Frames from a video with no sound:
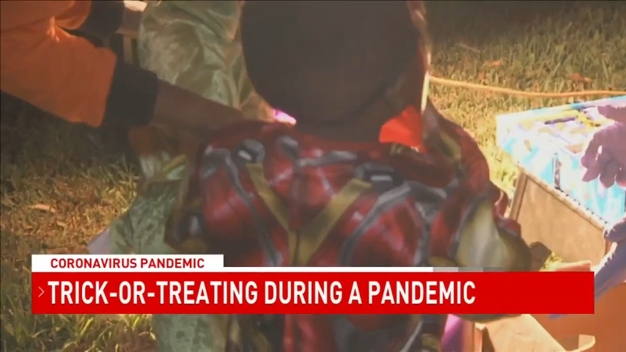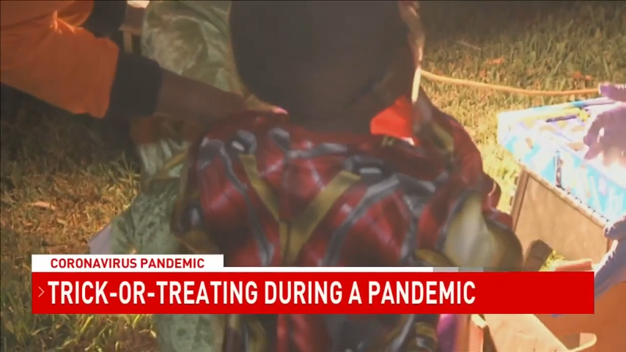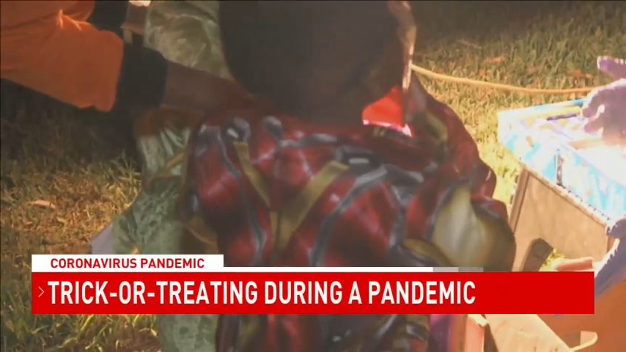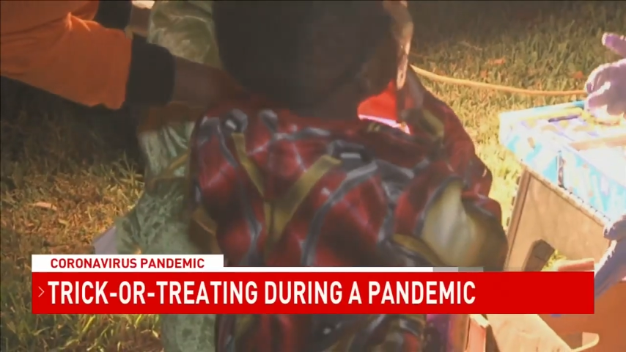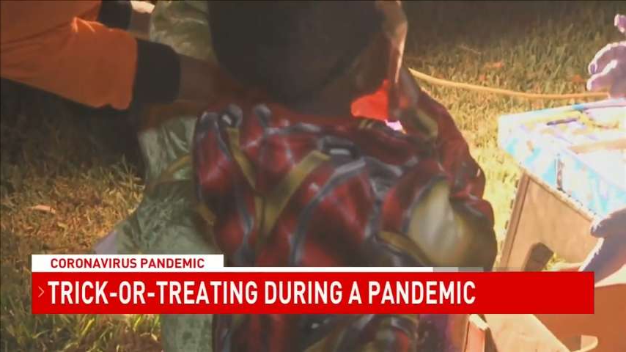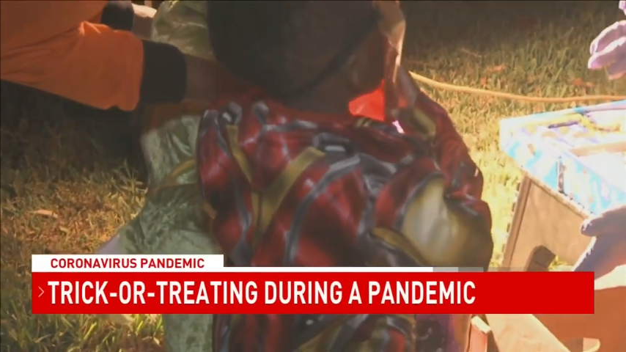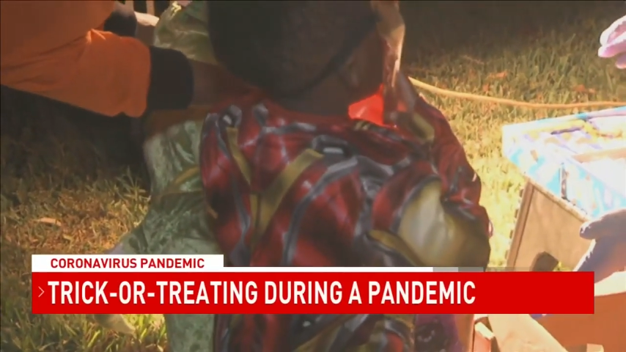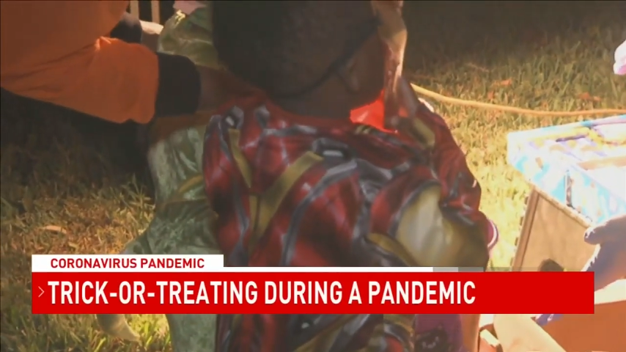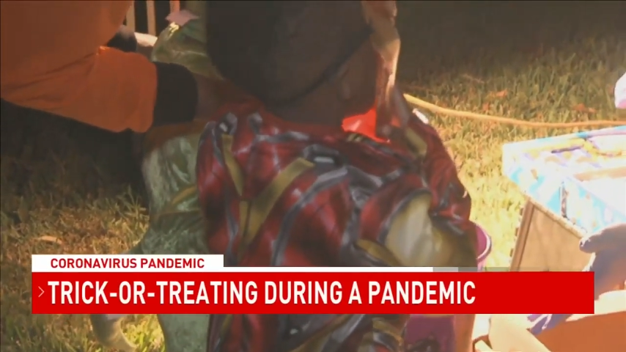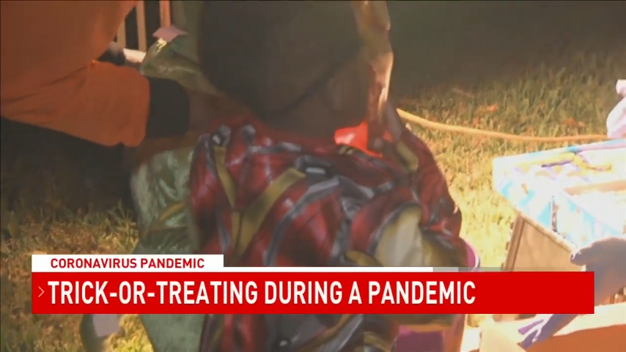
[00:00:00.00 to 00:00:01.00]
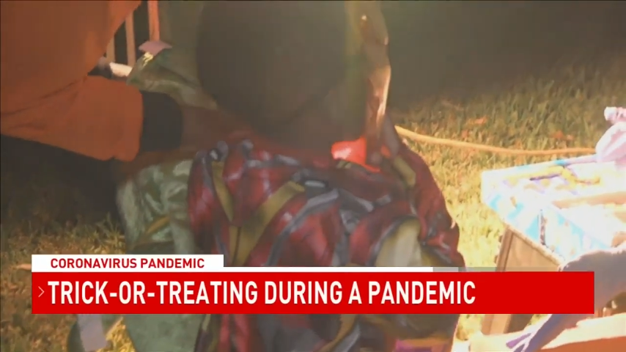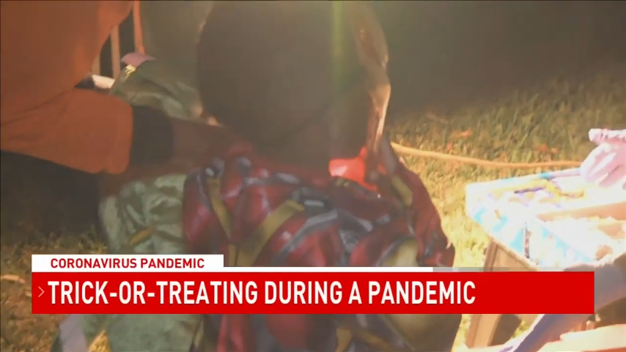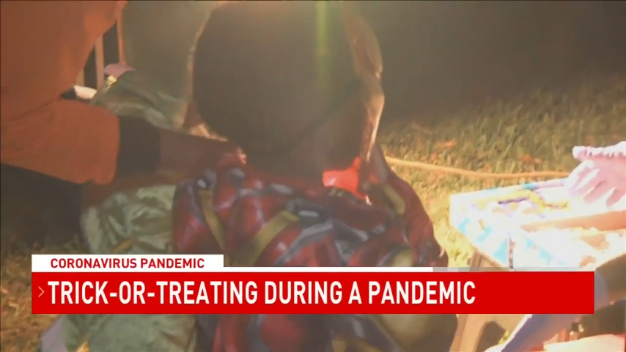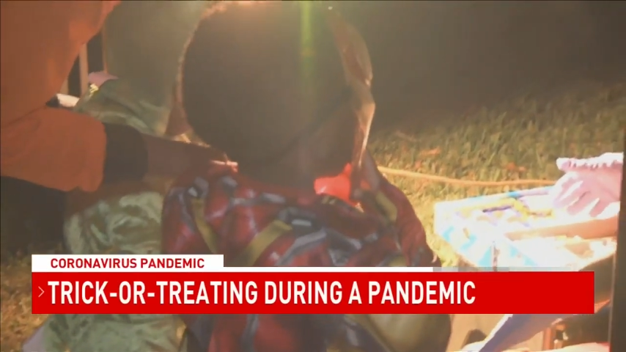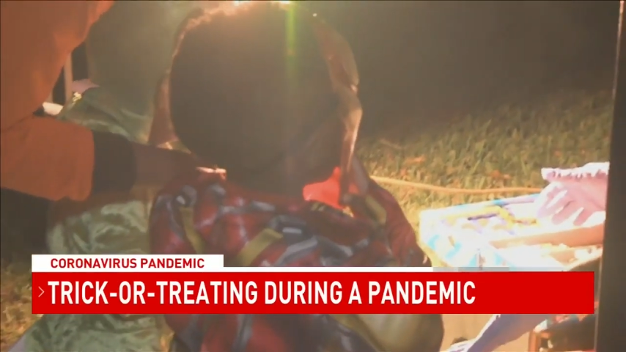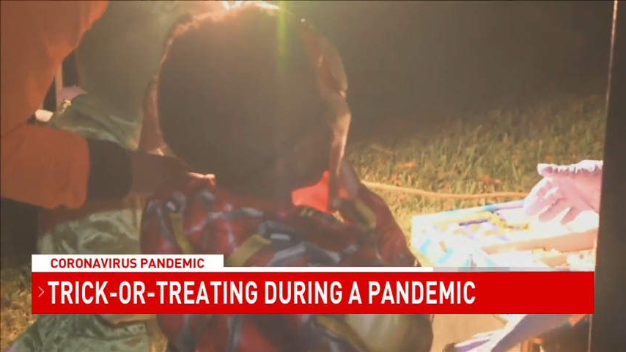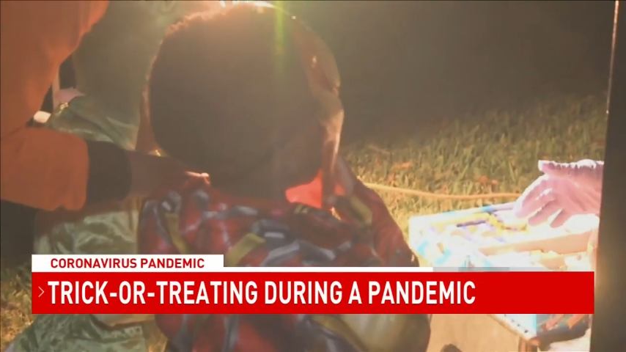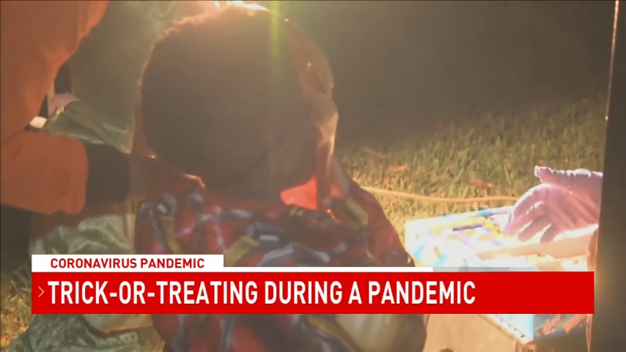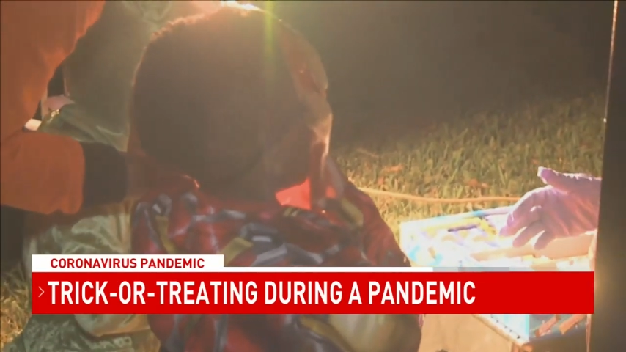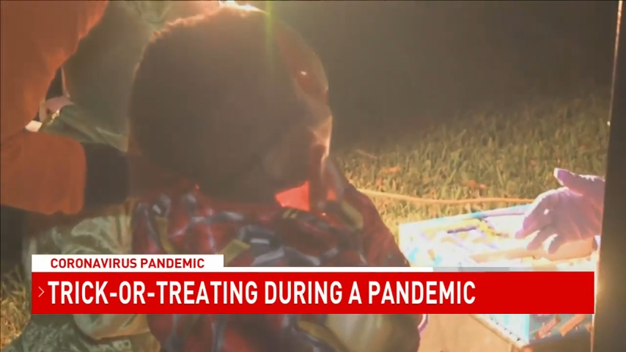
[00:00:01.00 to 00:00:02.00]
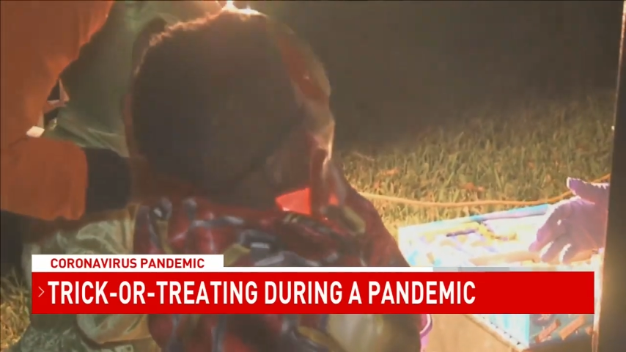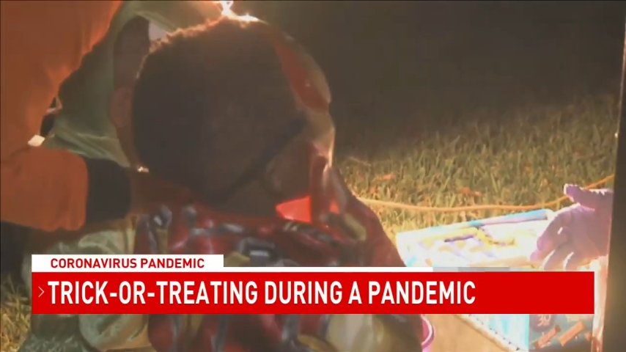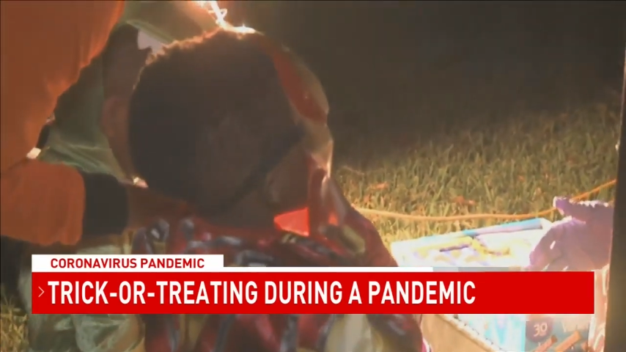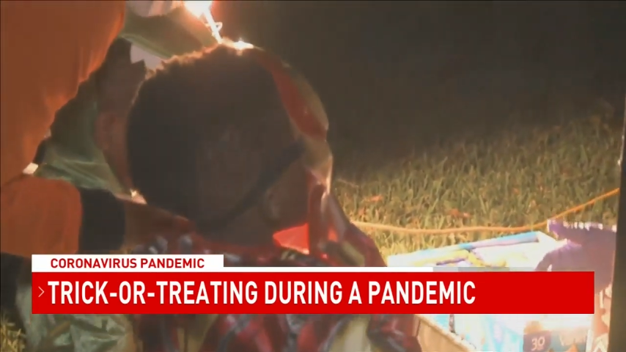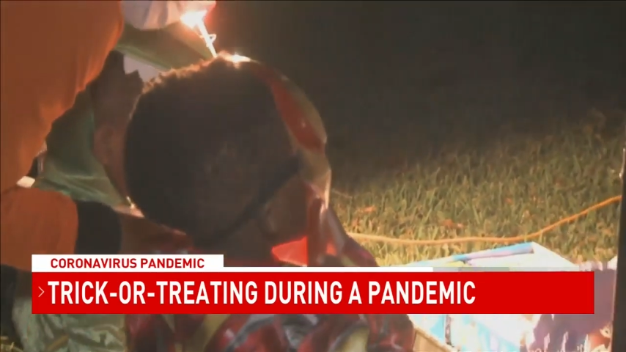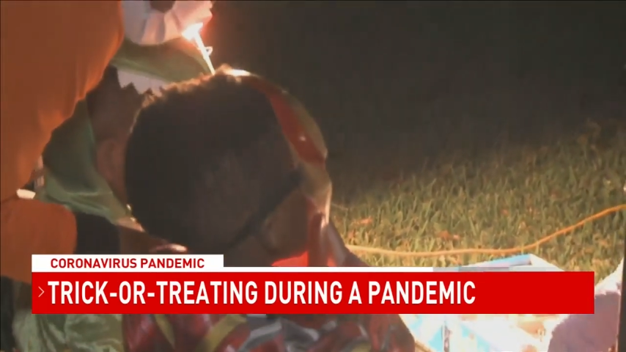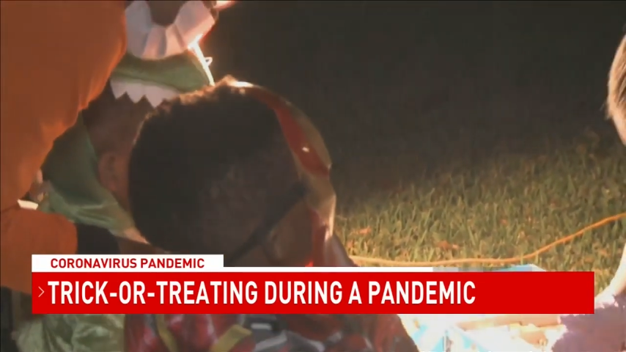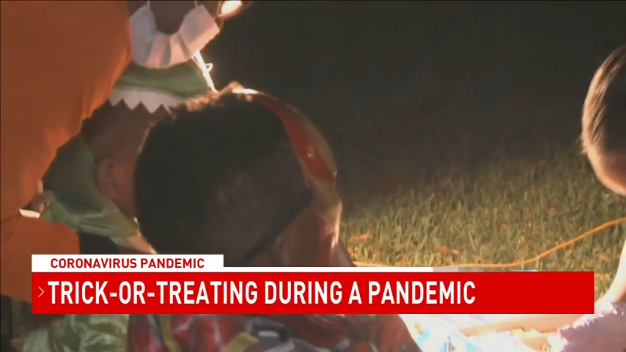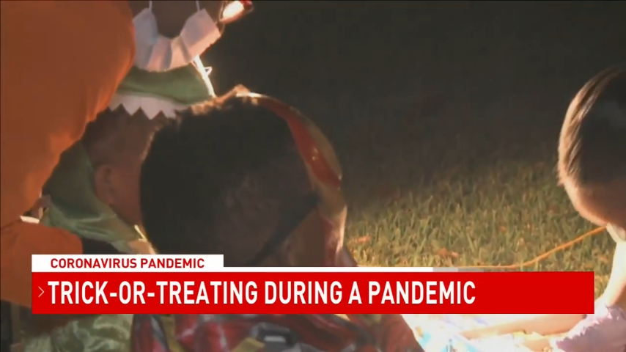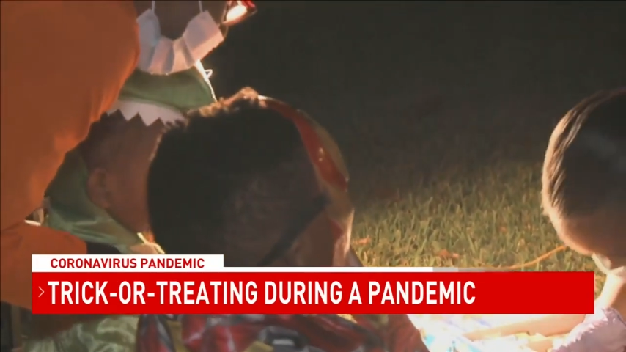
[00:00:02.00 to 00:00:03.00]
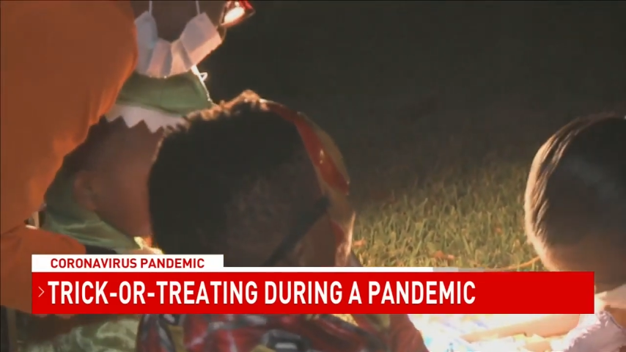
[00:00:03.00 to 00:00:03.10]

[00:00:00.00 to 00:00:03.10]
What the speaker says: [unreadable: no face in view]